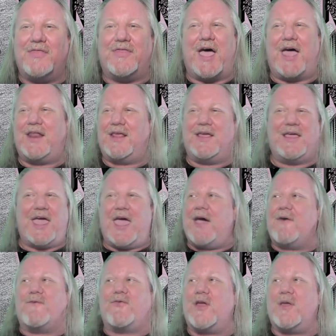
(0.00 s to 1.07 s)
that
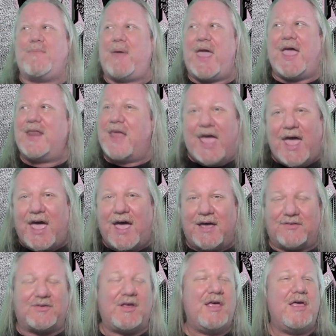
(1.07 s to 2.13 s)
every band
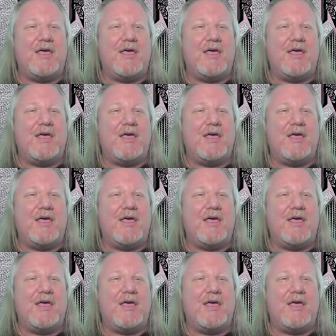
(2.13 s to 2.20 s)
has